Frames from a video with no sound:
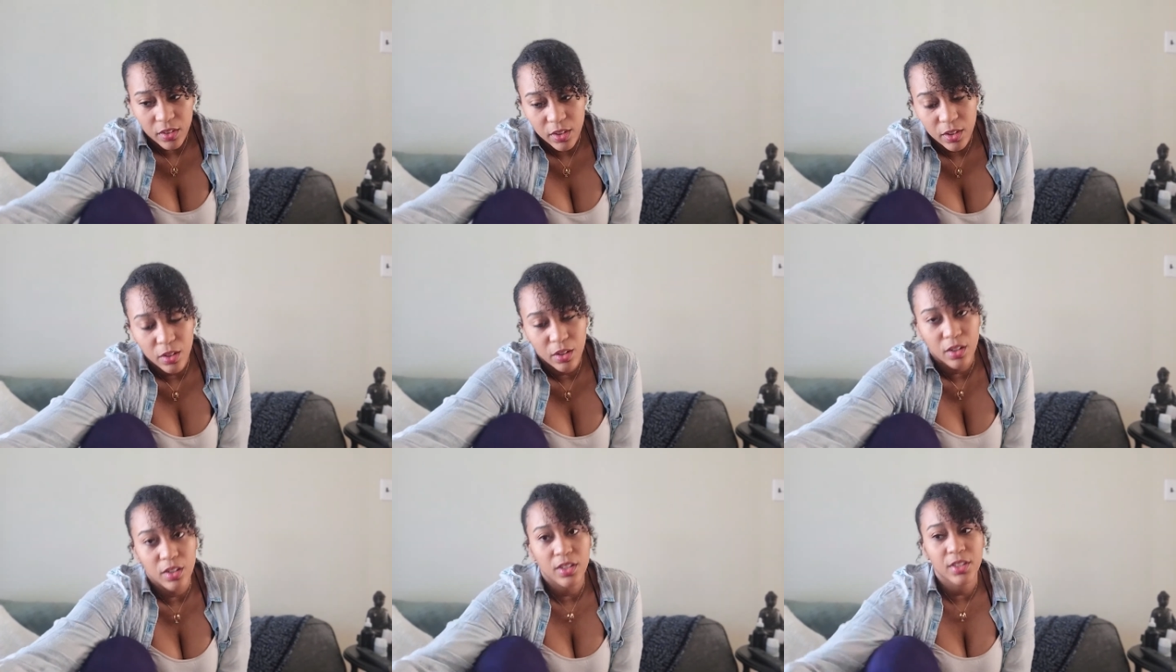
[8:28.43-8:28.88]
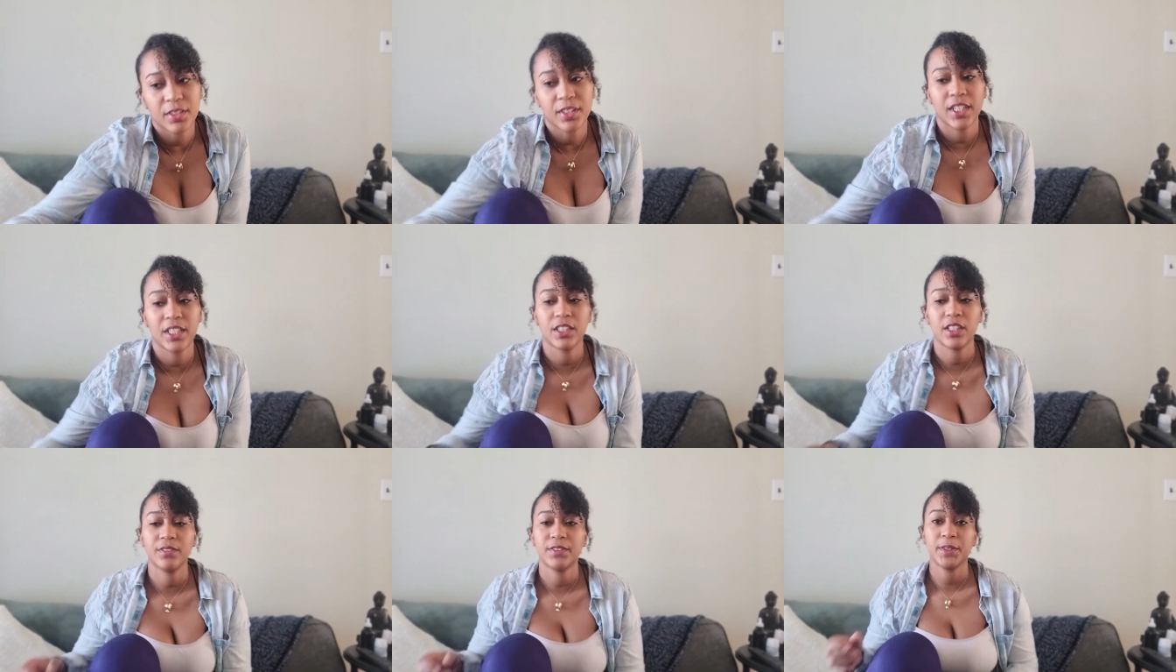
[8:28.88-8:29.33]
Oh,
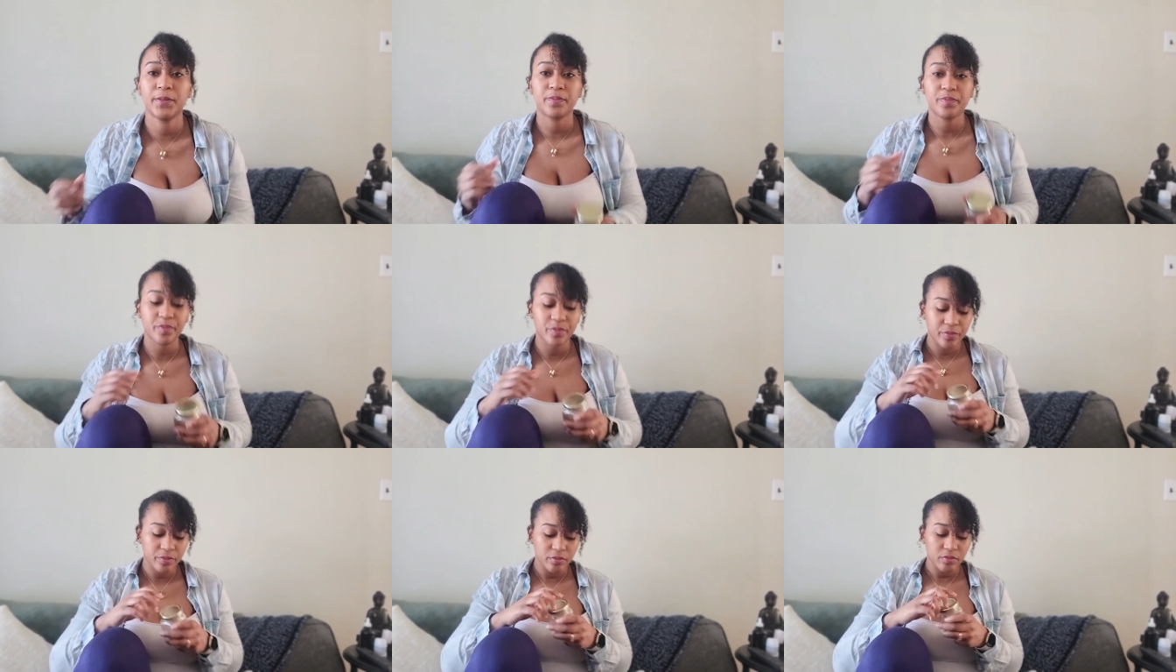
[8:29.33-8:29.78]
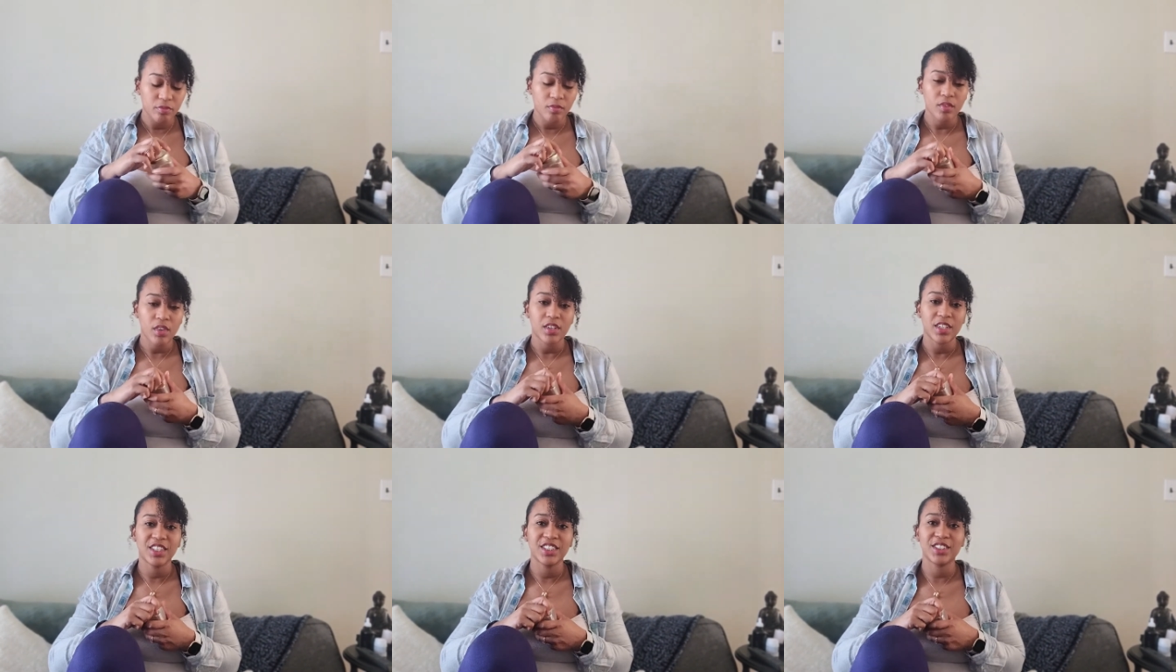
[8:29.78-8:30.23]
I love it.
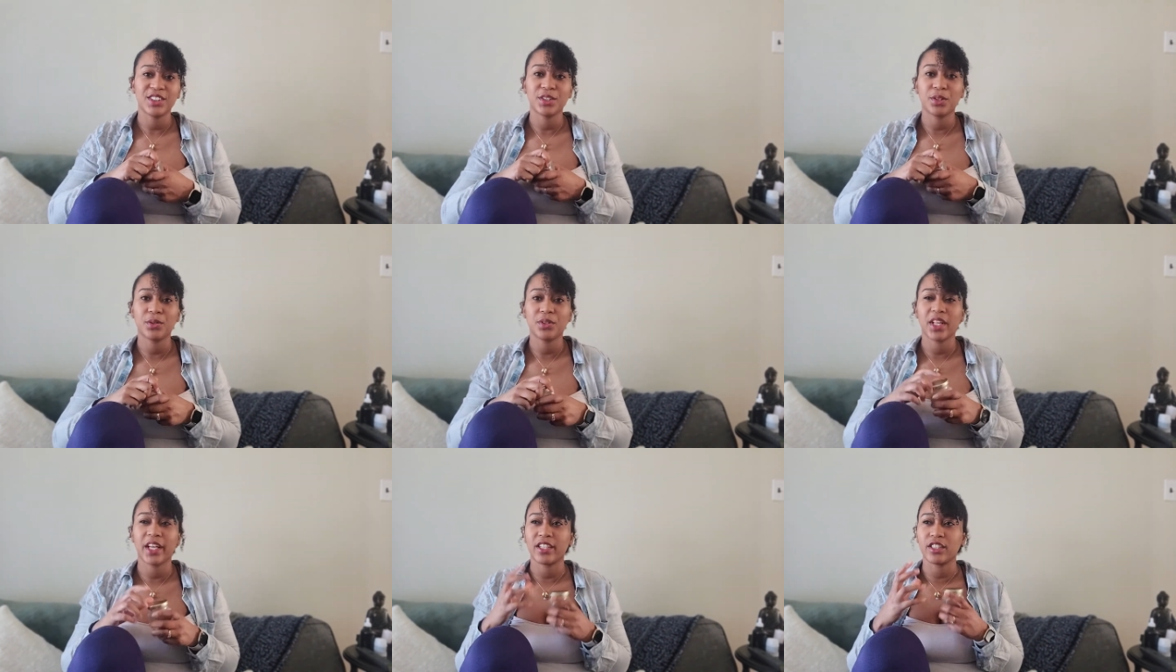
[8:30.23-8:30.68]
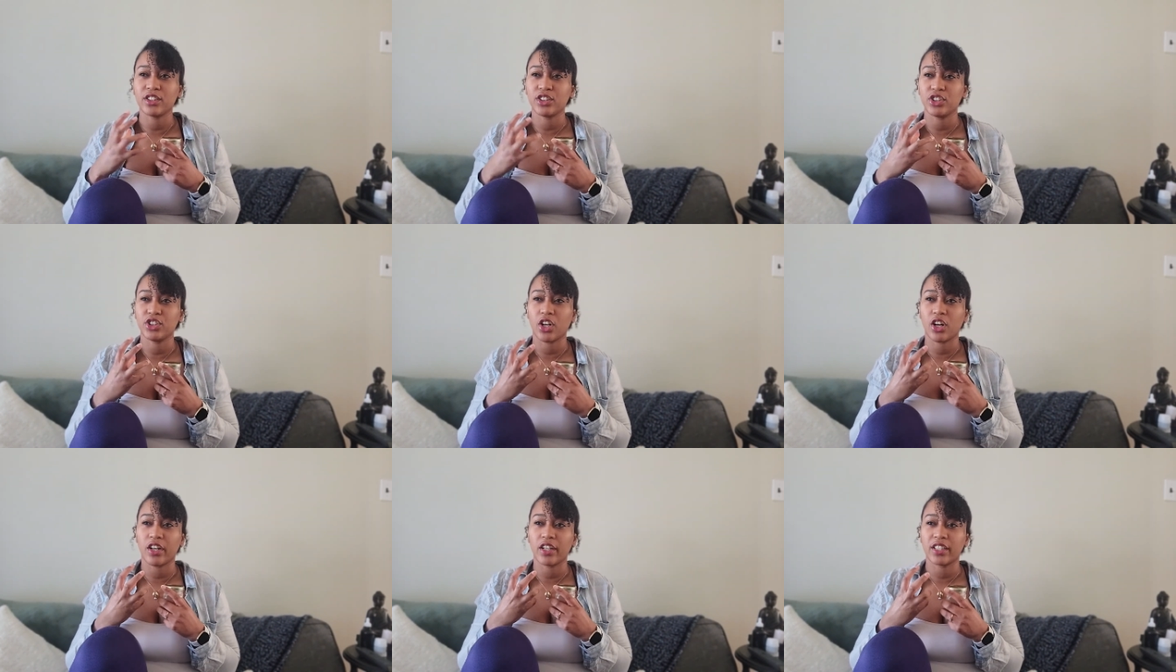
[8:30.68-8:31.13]
It's so like
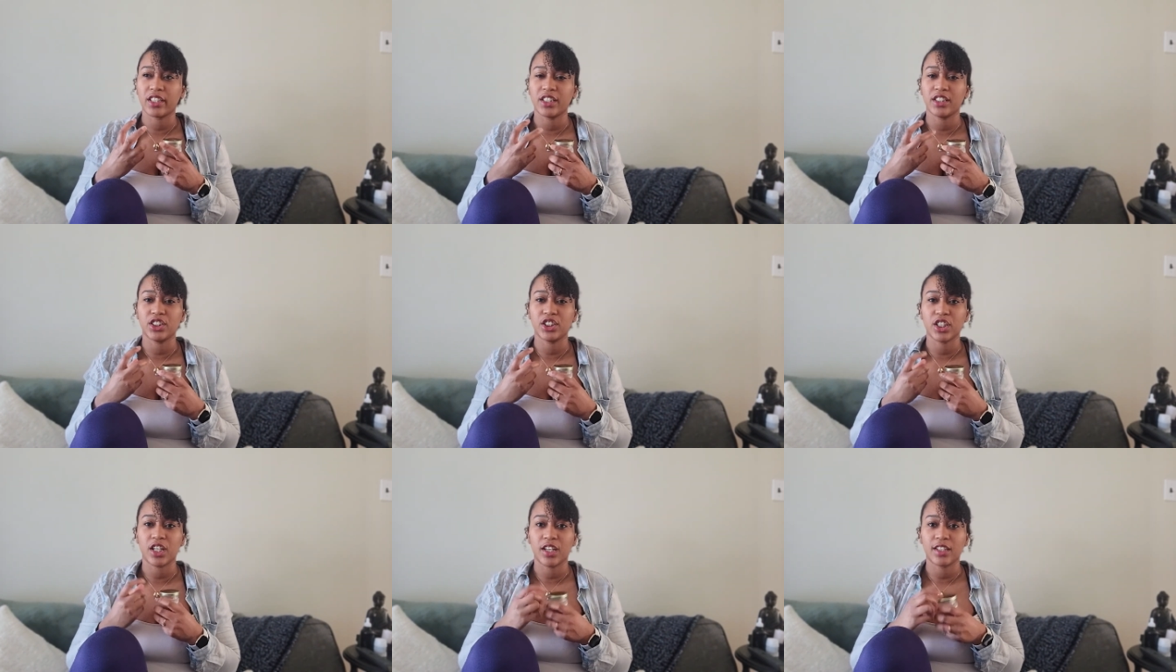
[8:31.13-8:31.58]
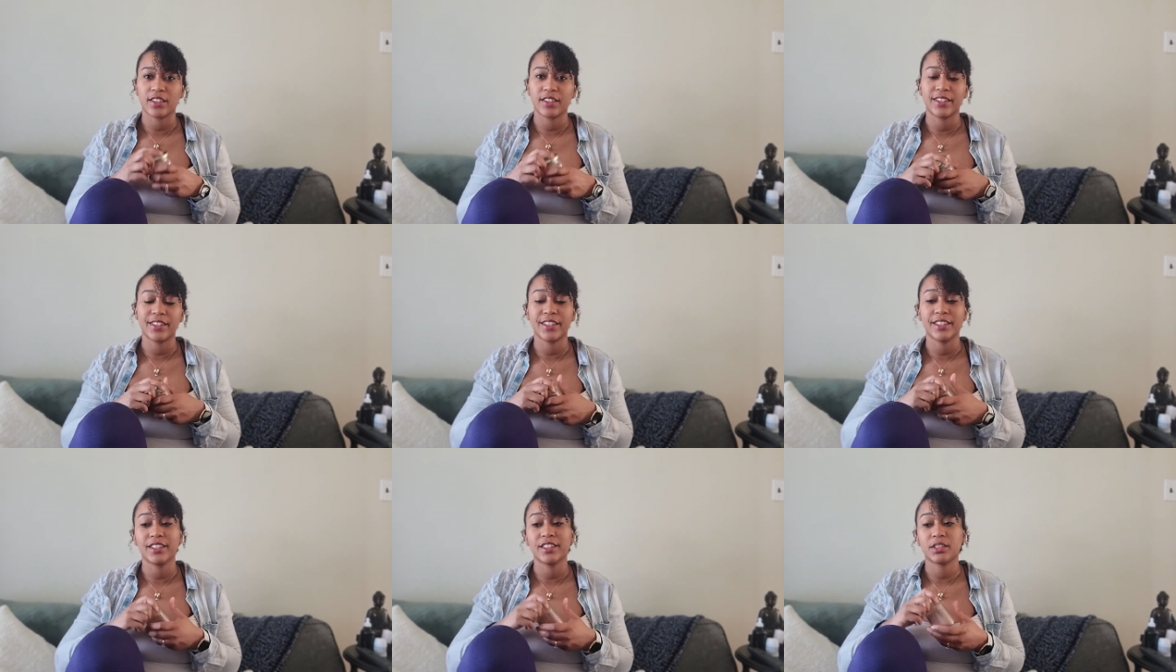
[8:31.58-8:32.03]
dark and
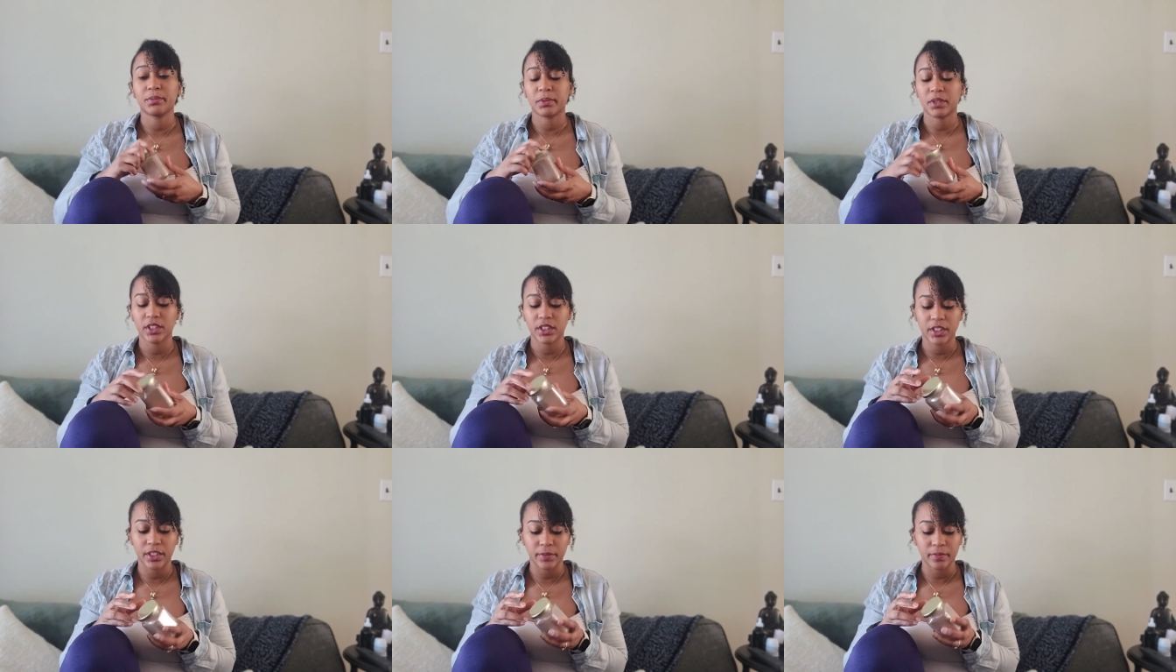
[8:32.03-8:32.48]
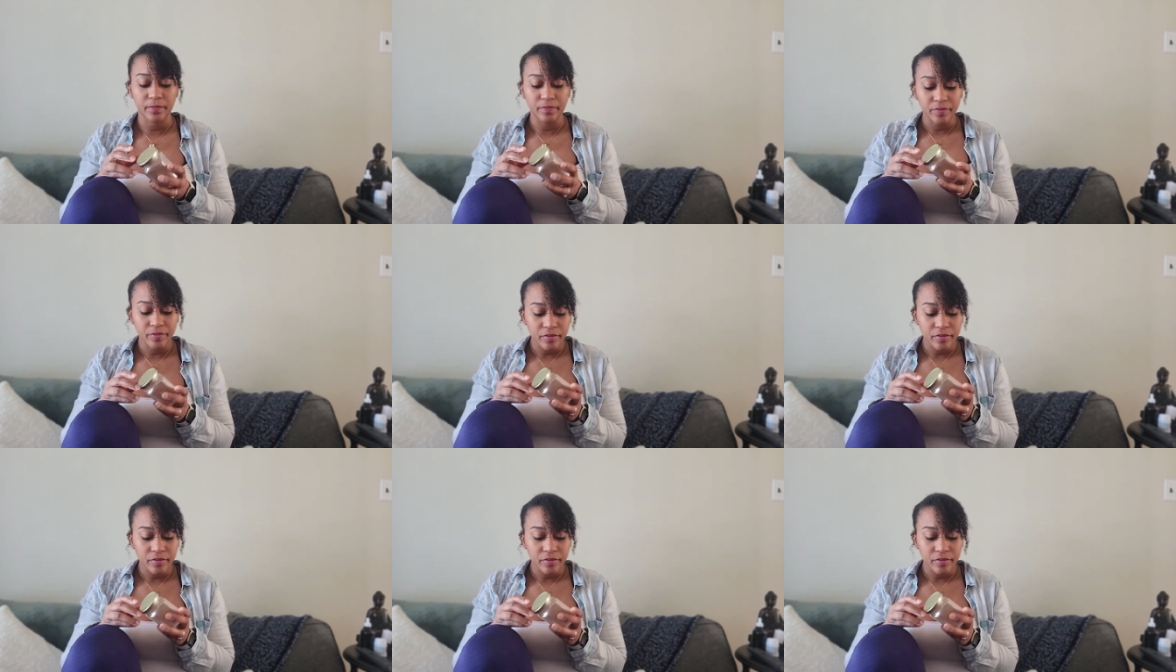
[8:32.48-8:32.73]
chocolatey. It's pretty good.